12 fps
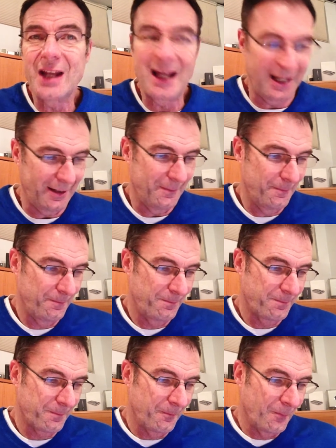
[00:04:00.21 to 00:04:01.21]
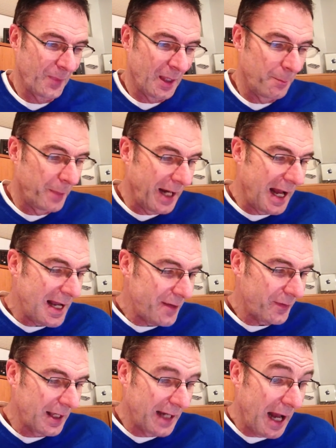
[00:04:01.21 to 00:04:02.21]
day. But I
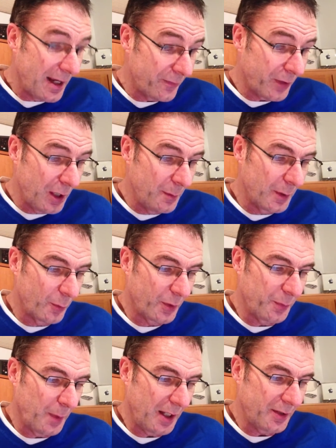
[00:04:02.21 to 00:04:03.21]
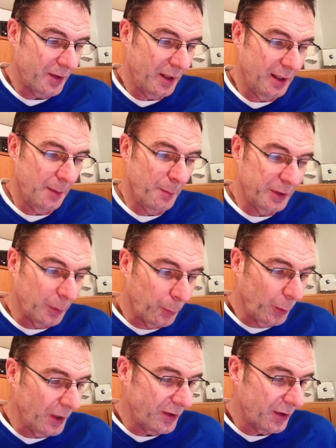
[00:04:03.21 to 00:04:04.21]
have, and I have come in response to them. But the
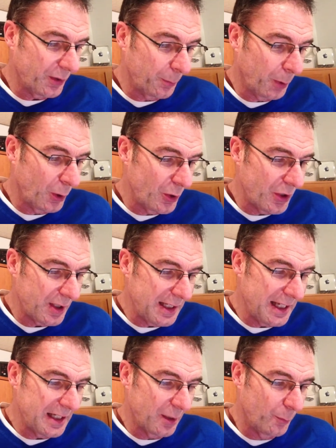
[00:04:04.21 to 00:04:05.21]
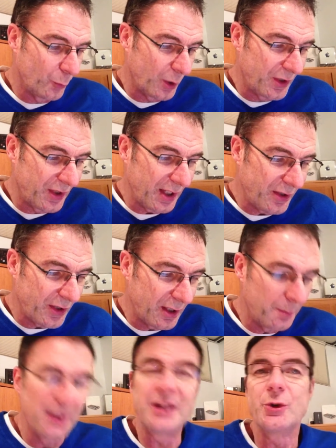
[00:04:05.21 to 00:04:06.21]
prince of the Persian kingdom
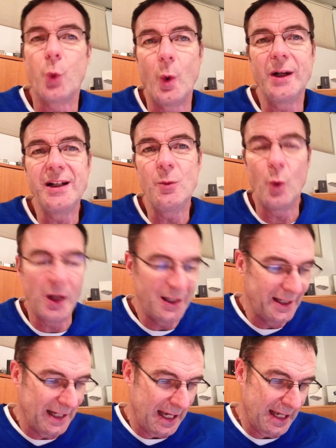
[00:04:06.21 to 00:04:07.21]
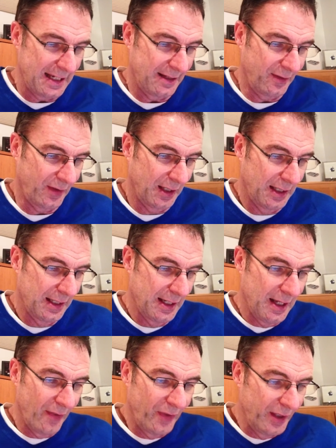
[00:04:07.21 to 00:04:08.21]
resisted me twenty-one days.
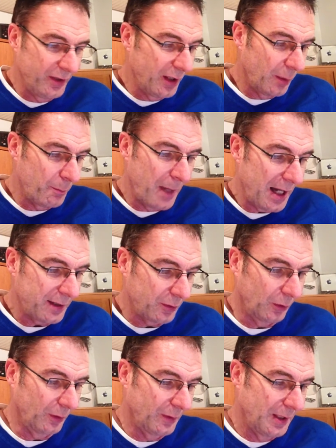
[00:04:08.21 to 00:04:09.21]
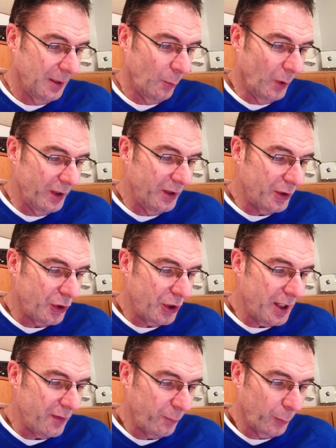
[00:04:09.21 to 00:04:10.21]
Then the Michael, one of the
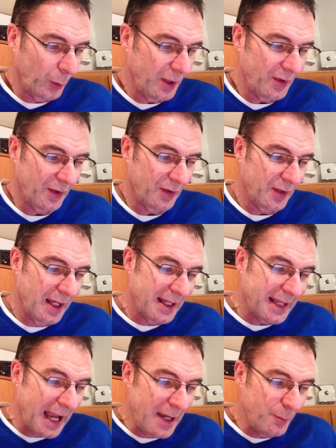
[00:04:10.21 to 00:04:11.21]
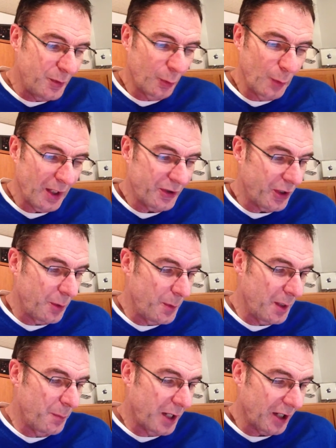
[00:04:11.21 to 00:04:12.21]
chief princes, came to rescue
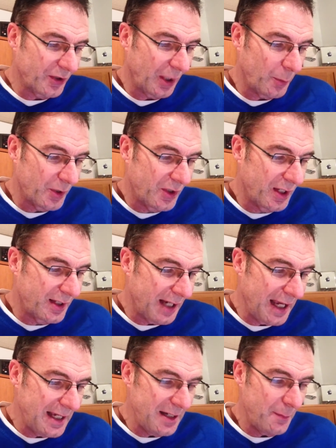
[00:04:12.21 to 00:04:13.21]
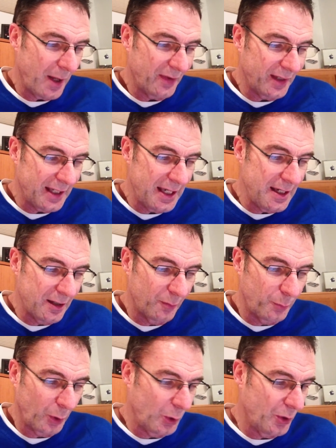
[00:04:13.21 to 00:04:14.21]
me because I was detained by the king
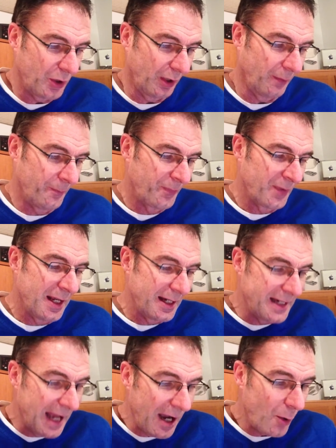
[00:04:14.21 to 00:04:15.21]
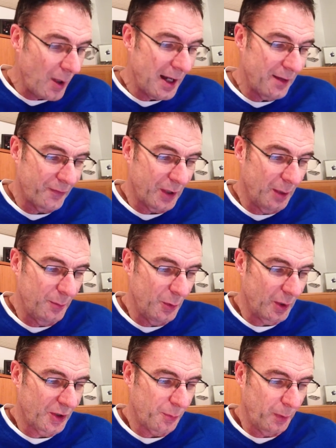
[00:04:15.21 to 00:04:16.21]
of Persia. Now I have come to
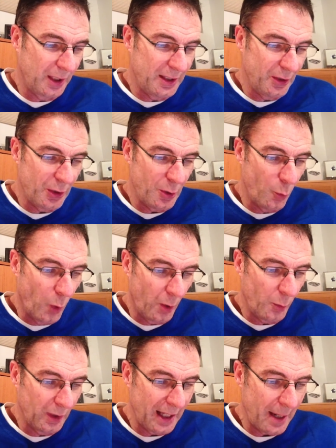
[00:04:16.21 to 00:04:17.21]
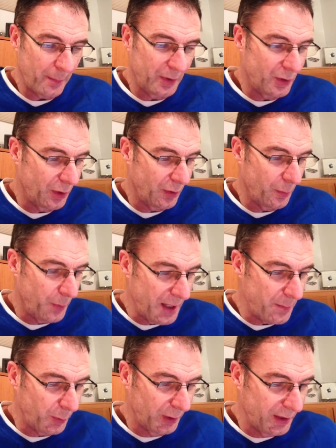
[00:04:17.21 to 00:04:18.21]
explain to you what will happen to the
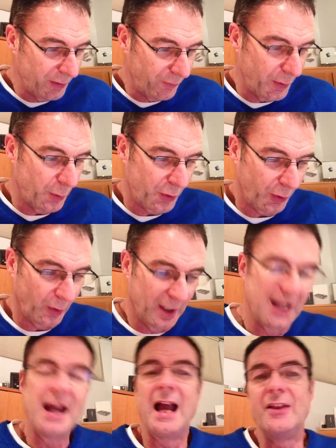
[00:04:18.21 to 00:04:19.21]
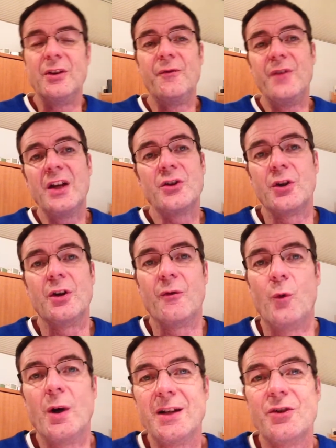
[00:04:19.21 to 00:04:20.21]
people in the future and the vision of
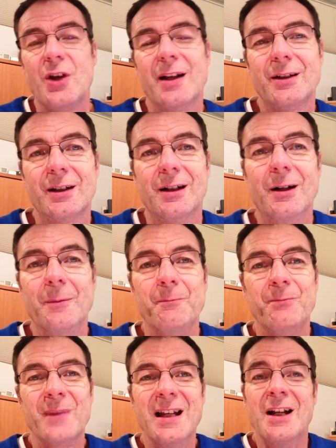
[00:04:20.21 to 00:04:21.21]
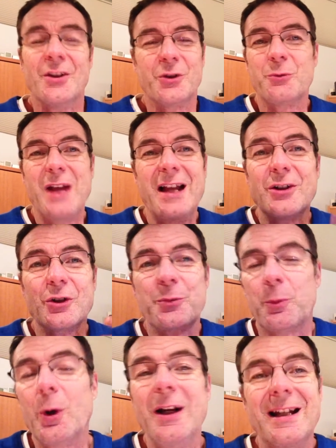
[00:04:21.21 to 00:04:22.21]
what is yet to come. So Daniel's
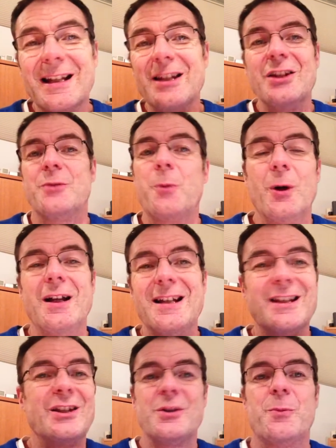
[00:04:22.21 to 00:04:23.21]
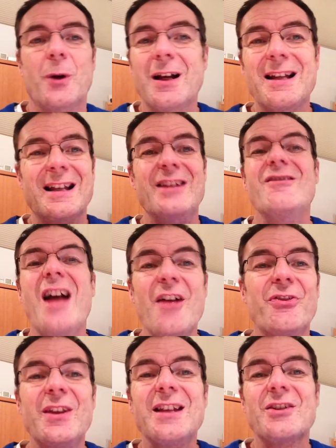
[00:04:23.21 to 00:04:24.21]
praying and he's praying and he's praying and
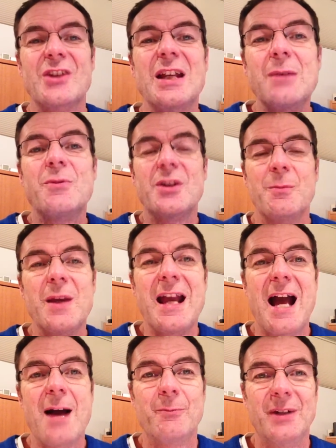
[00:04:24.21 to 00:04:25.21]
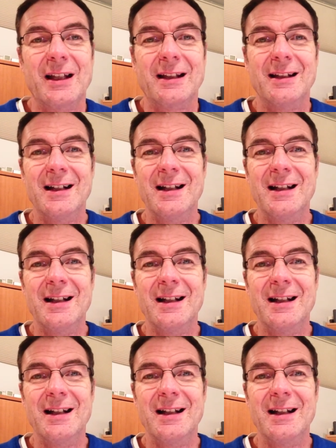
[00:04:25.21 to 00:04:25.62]
nothing seems to be happening.